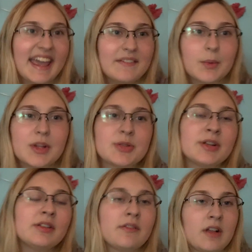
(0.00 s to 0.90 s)
Everyone, so
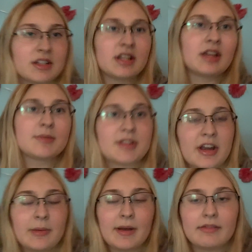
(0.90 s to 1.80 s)
I didn't really vlog today. I'm
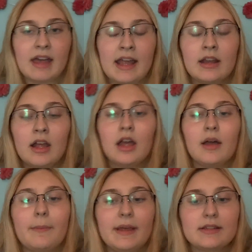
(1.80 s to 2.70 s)
sorry about that.
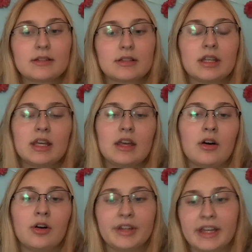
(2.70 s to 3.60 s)
Basically,
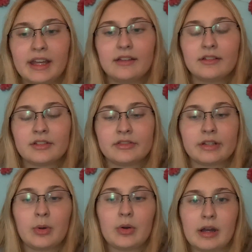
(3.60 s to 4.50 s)
all day since
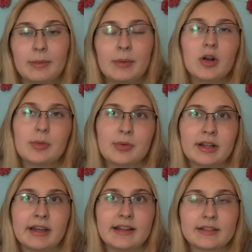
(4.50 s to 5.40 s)
I woke up
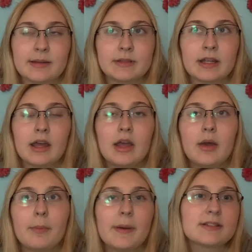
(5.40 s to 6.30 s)
pretty late. I slept in.
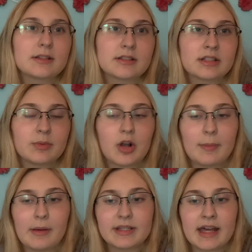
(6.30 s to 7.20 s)
Basically, since I woke
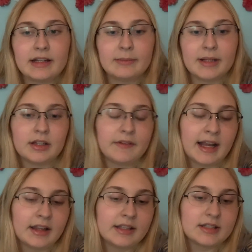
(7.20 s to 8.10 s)
up, I was editing my Love
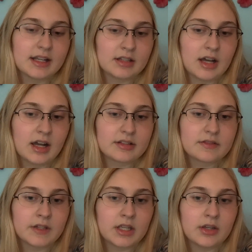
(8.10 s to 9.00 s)
Island
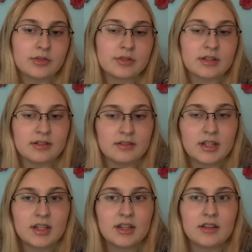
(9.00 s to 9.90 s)
TikToks videos and
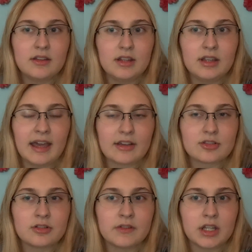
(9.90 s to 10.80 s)
the
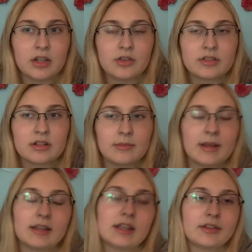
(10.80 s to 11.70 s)
extra videos that I'm
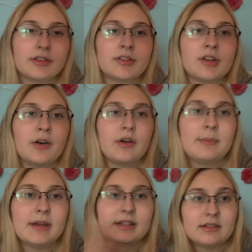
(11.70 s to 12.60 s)
making. So
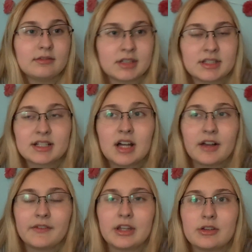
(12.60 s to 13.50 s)
I'm making the
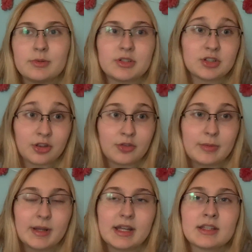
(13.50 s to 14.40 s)
TikTok videos, which are
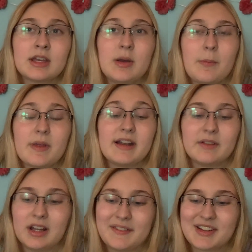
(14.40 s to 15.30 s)
3 minutes, but then I have
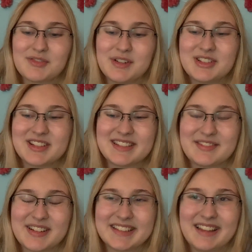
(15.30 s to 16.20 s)
a lot of extra footage because I
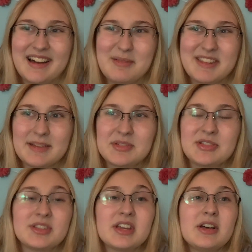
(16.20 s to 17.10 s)
rant a lot about the
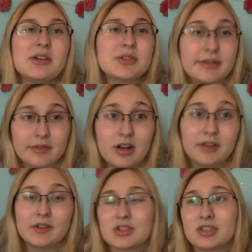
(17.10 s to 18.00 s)
episodes. So I have
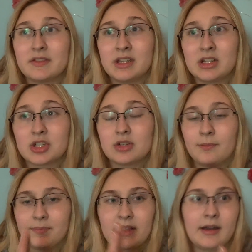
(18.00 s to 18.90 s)
longer versions of each
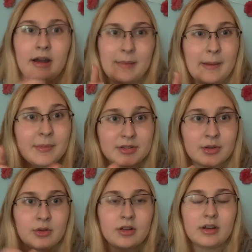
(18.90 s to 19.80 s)

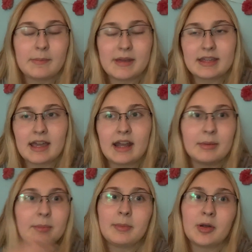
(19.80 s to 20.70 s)
episode I'm making, and
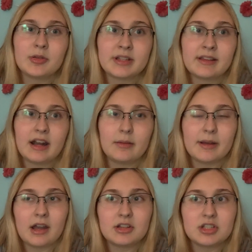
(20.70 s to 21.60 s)
I'm going to be posting that on
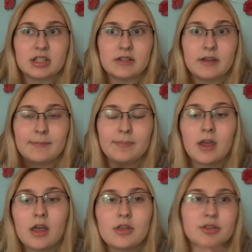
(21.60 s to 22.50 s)
my IGTV. So you
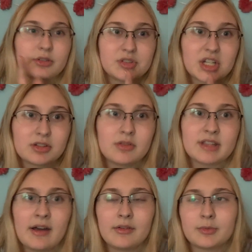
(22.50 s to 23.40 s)
can go check
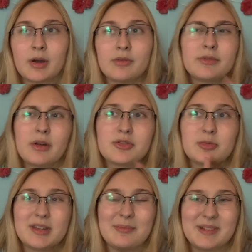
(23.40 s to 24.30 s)
those out as well. Those
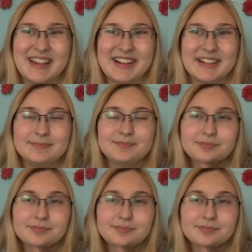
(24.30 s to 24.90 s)
will be up later.